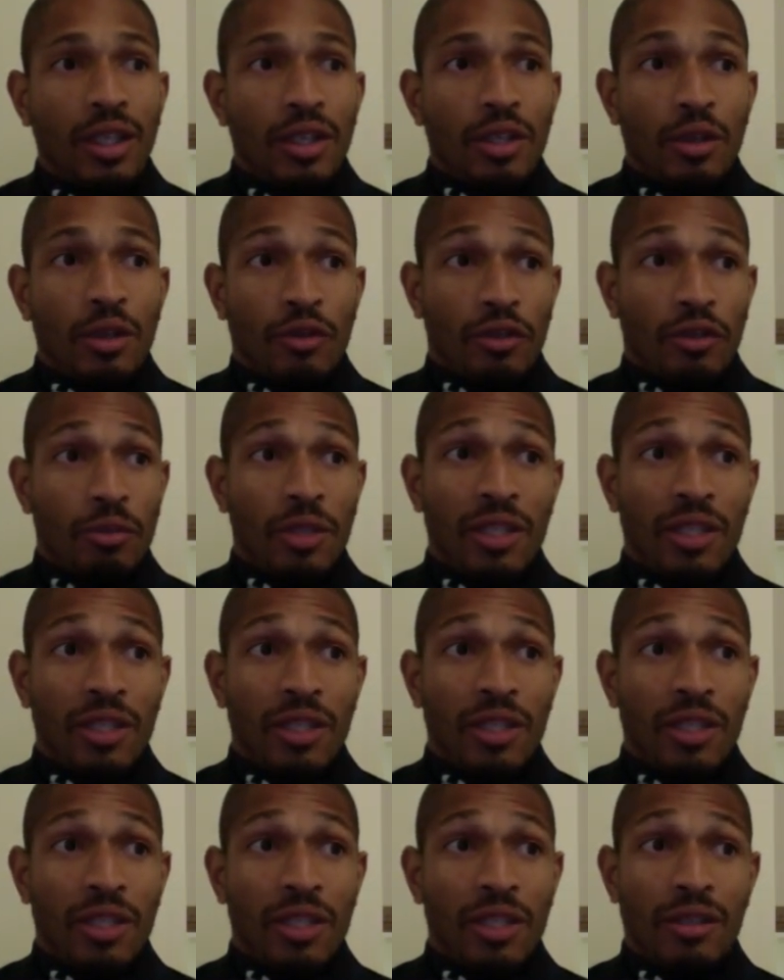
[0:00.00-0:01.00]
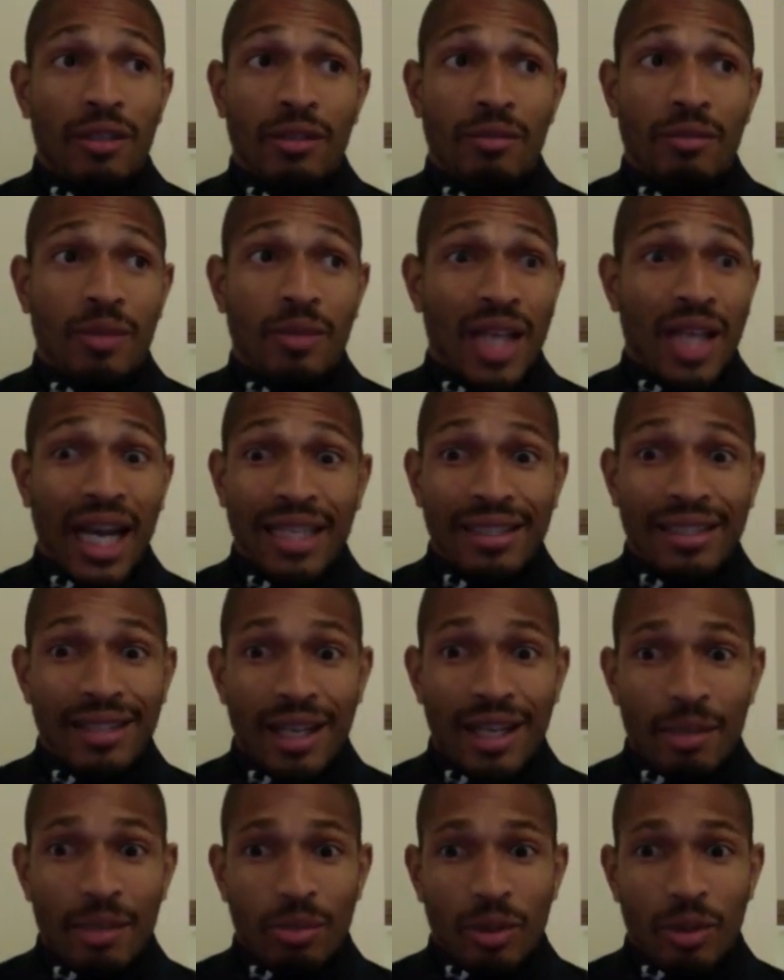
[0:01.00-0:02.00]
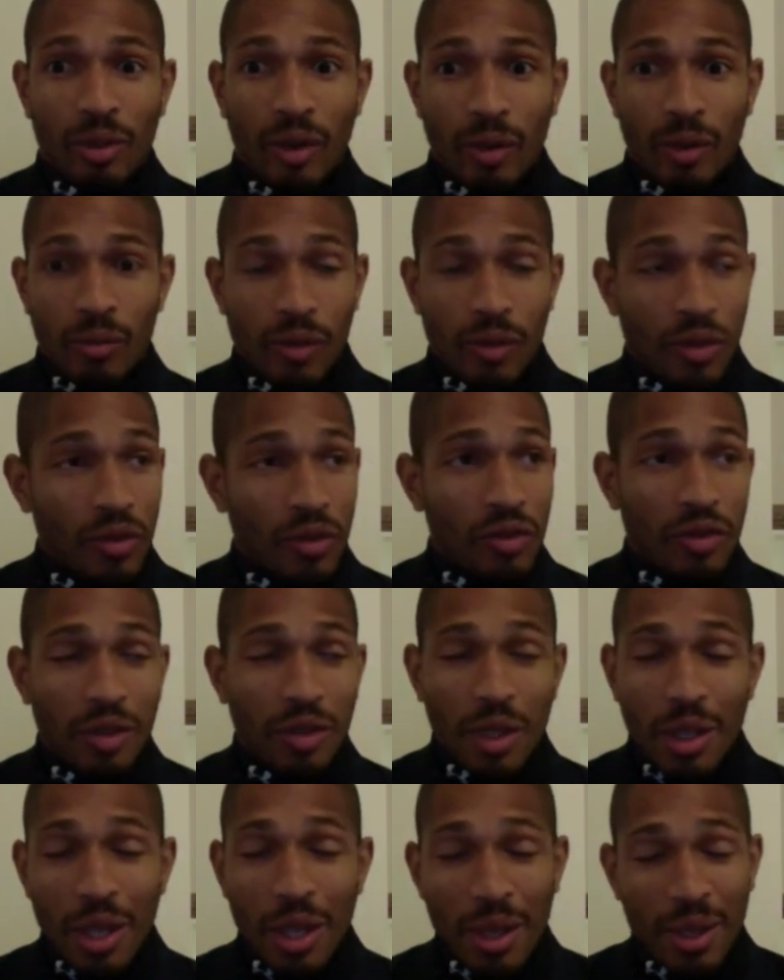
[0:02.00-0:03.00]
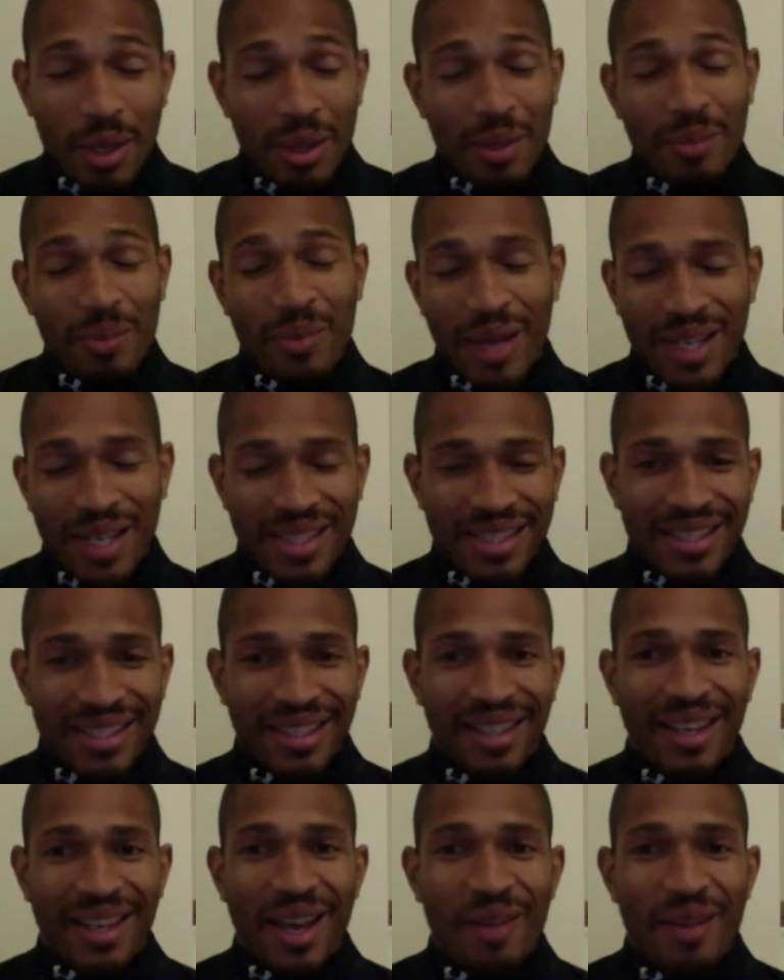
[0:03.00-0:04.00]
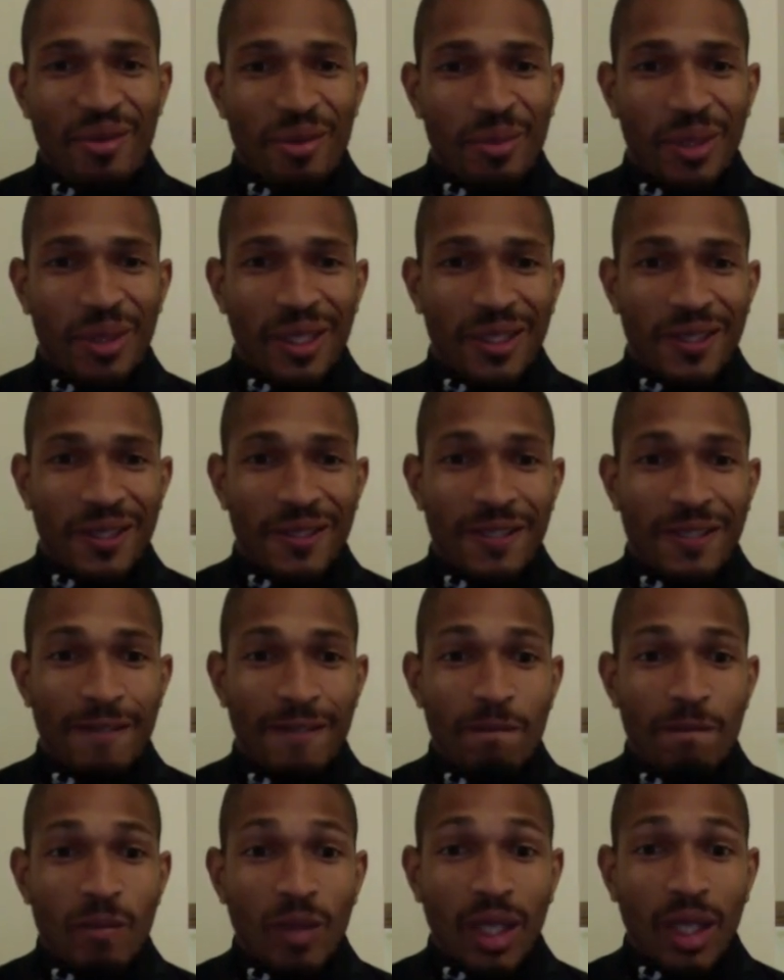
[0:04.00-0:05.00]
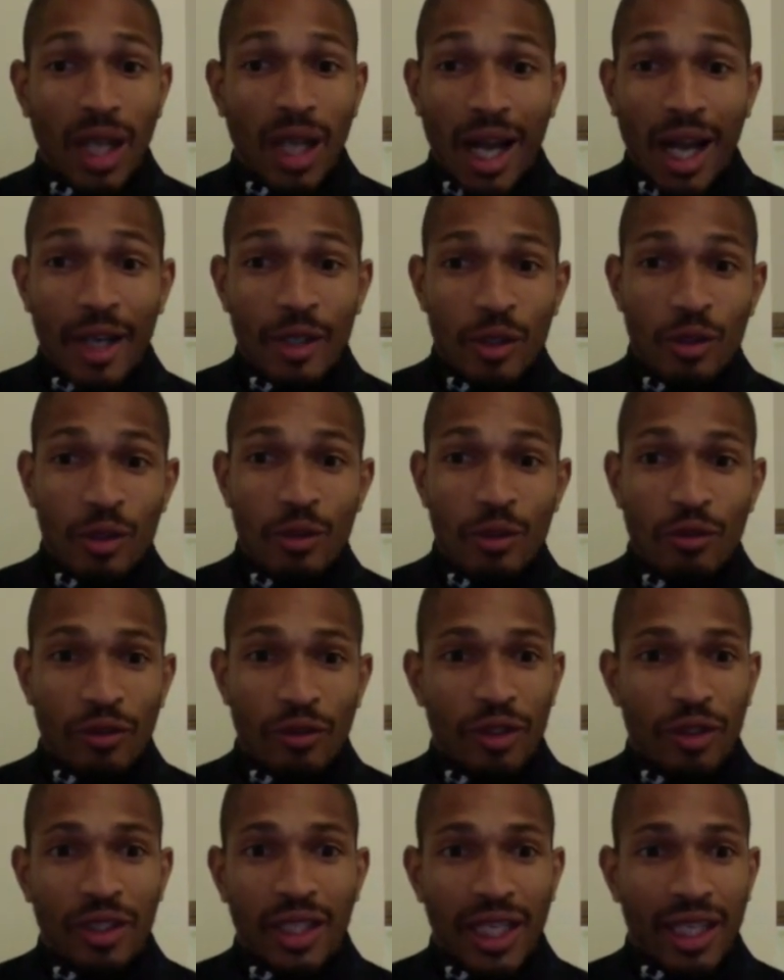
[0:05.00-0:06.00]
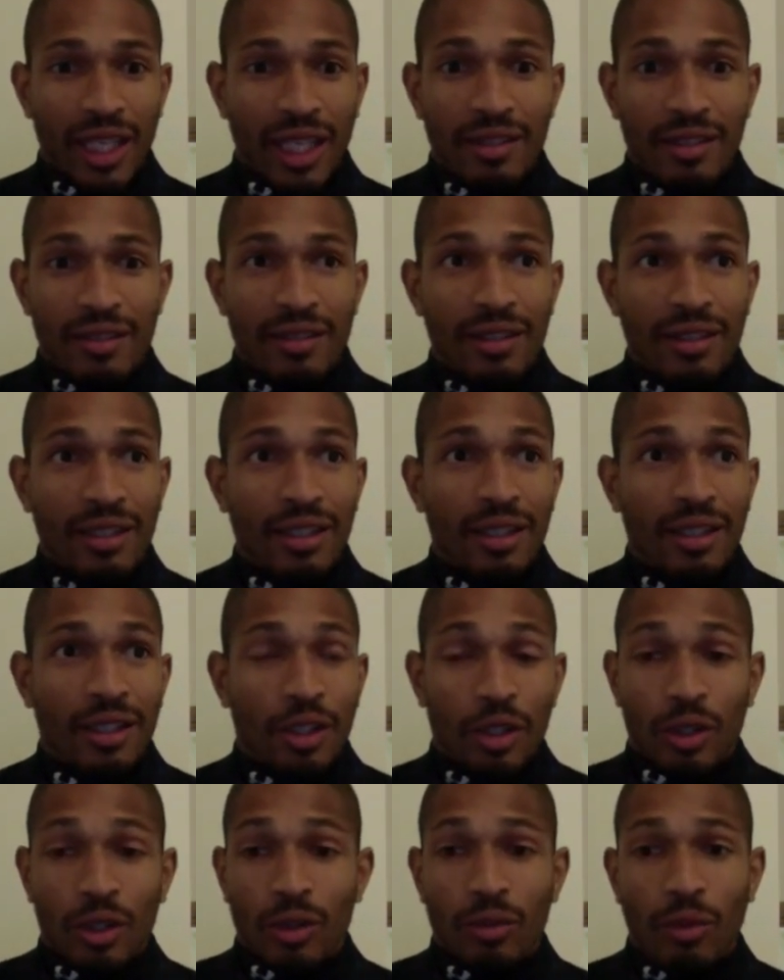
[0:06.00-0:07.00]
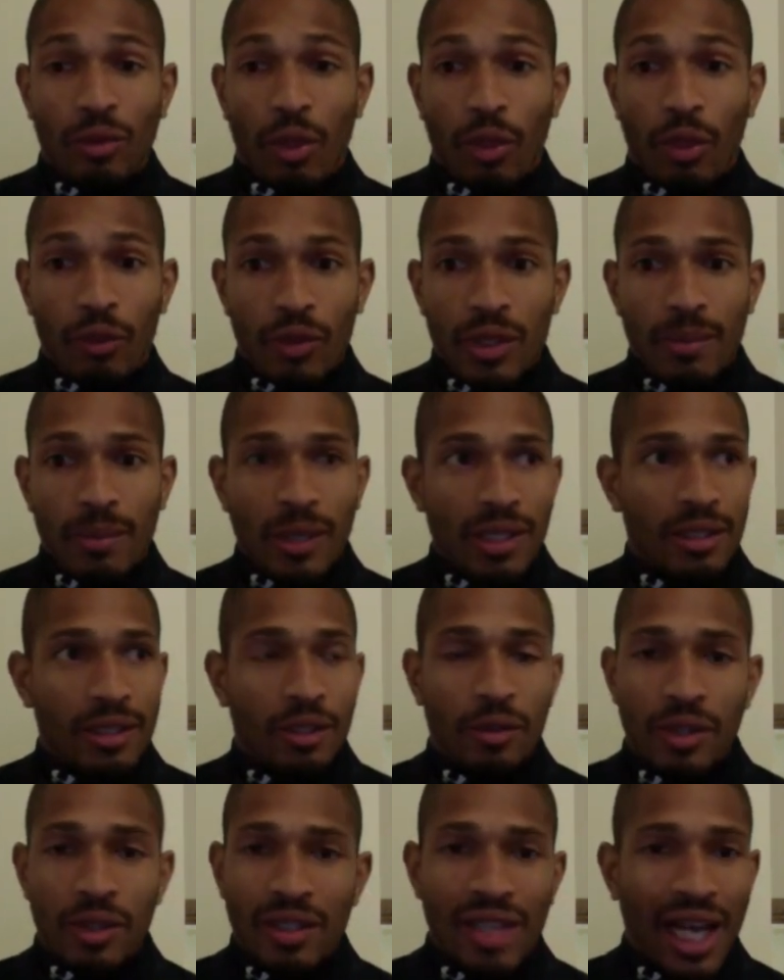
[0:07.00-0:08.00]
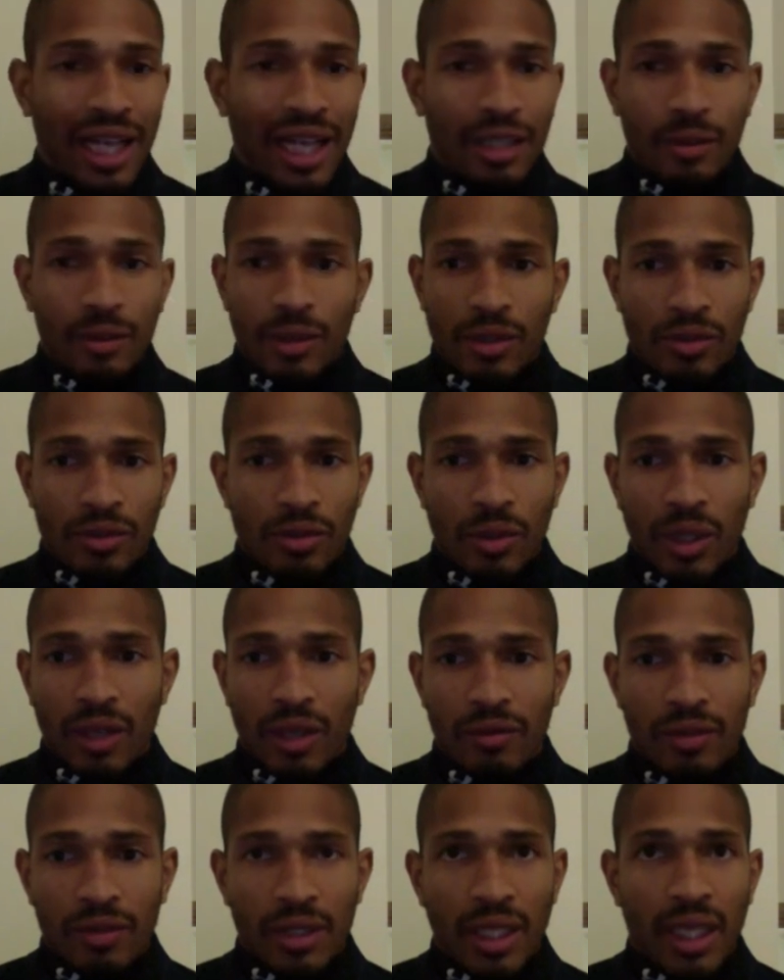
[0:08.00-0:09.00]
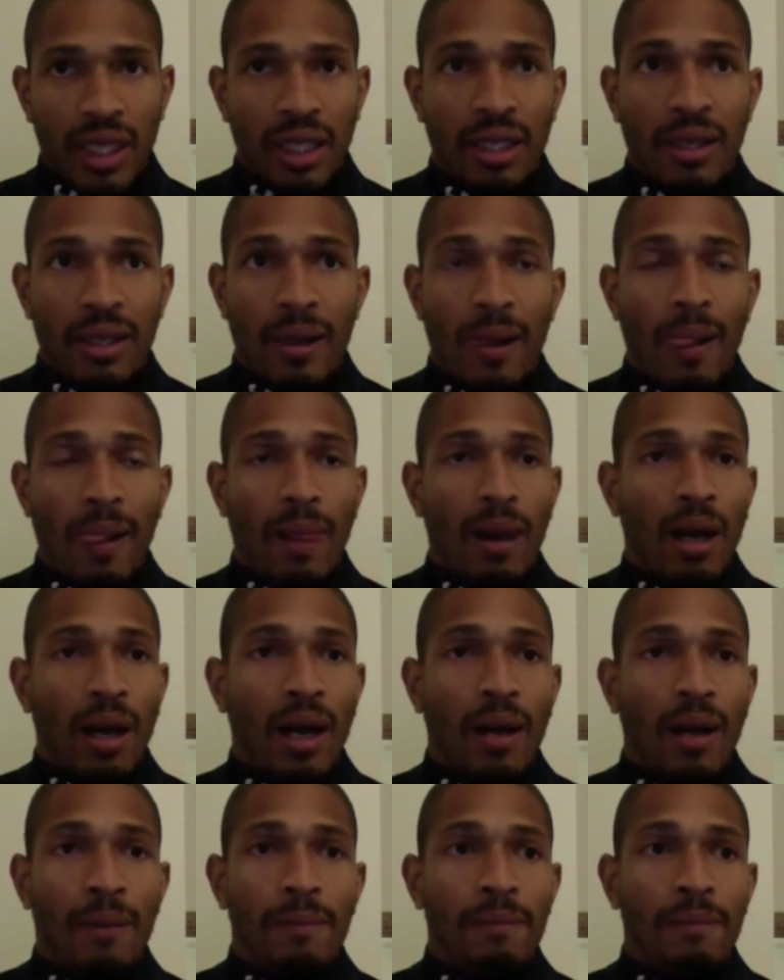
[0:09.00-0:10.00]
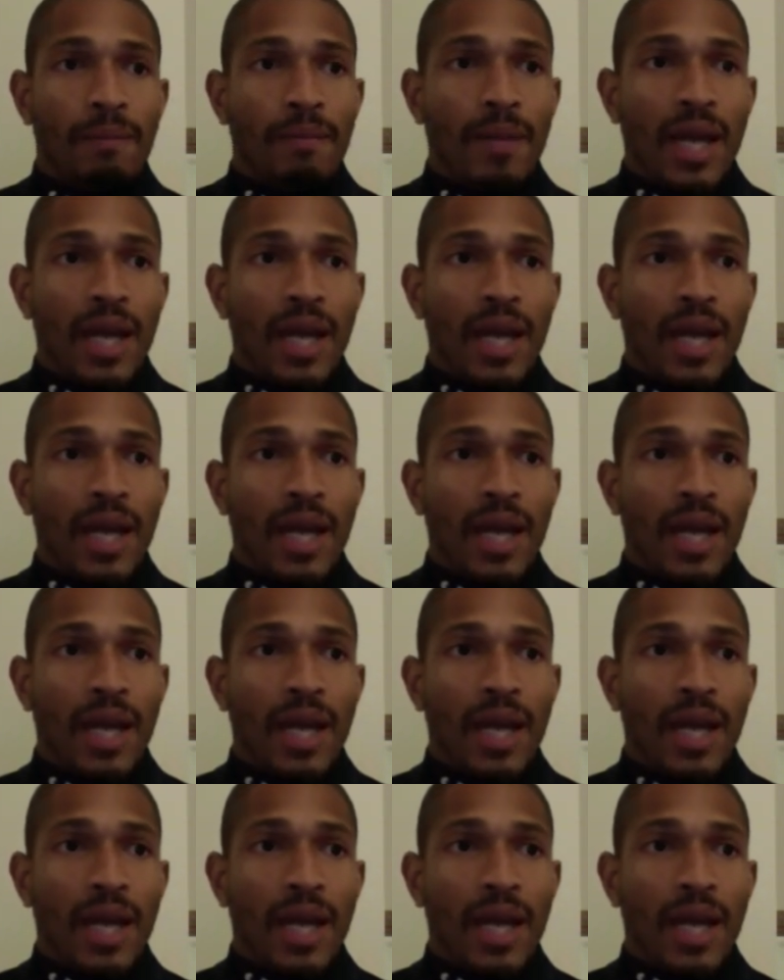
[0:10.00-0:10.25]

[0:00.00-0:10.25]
you know, for me, the 90-day program was the best thing ever, because I knew for the next, you know, 3 months, I knew exactly what I was doing every day. And